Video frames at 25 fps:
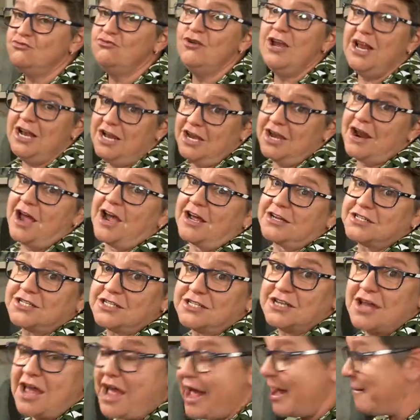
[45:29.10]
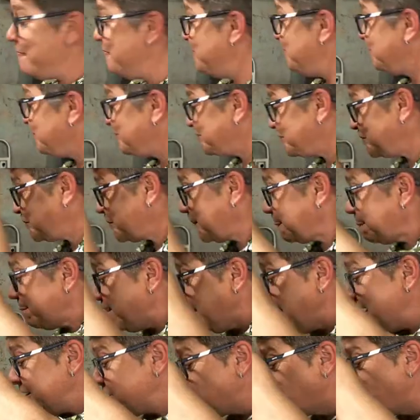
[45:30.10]
really nice. Um,
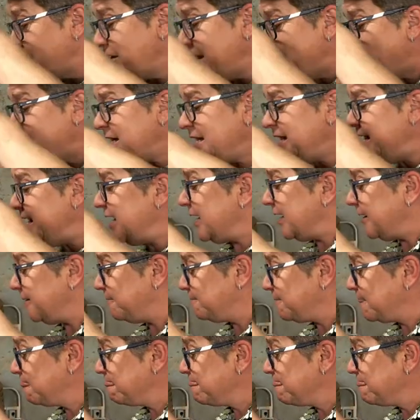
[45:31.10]
so in here,